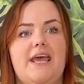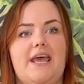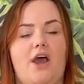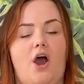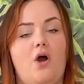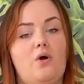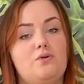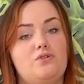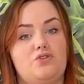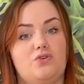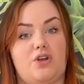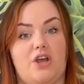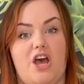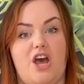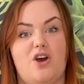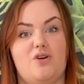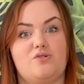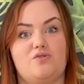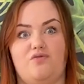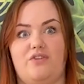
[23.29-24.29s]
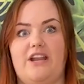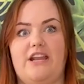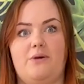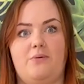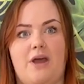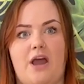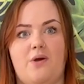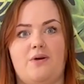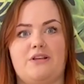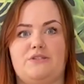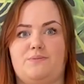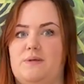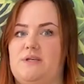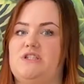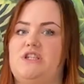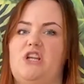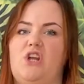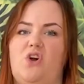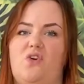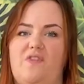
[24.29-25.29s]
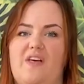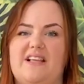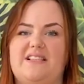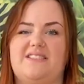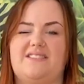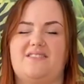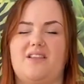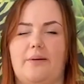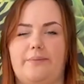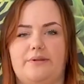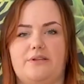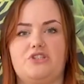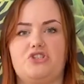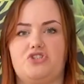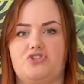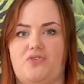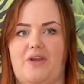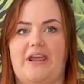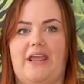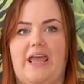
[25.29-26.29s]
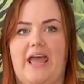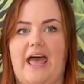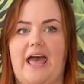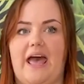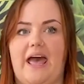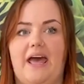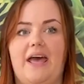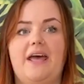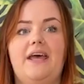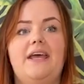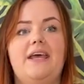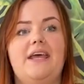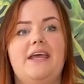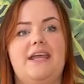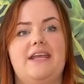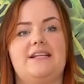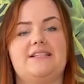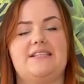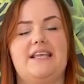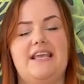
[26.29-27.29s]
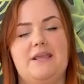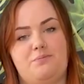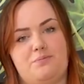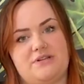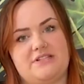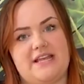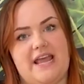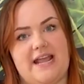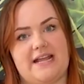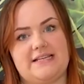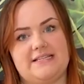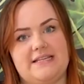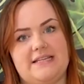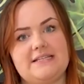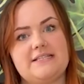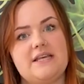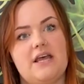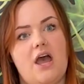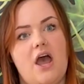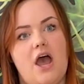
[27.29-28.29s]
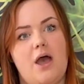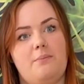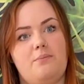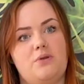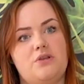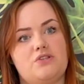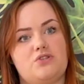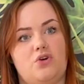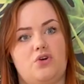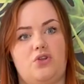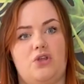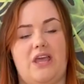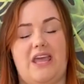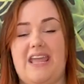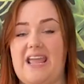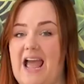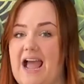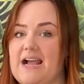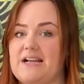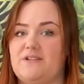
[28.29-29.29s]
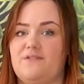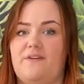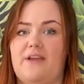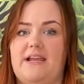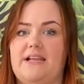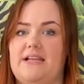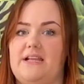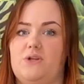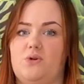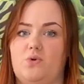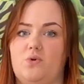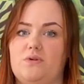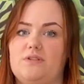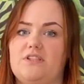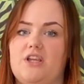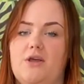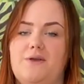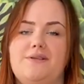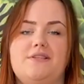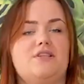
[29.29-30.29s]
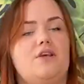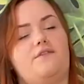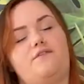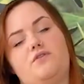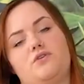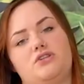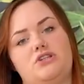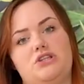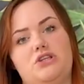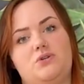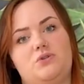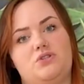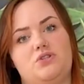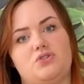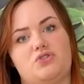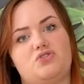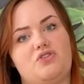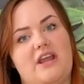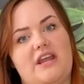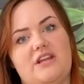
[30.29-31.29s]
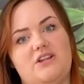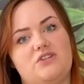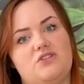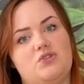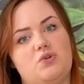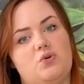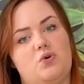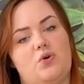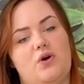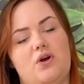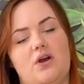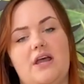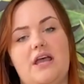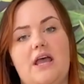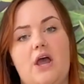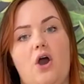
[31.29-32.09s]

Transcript: It holds your curls really well, especially on that stubborn straight hair. It's heat protected, it's got heat activated also, so if you're to use your straighteners or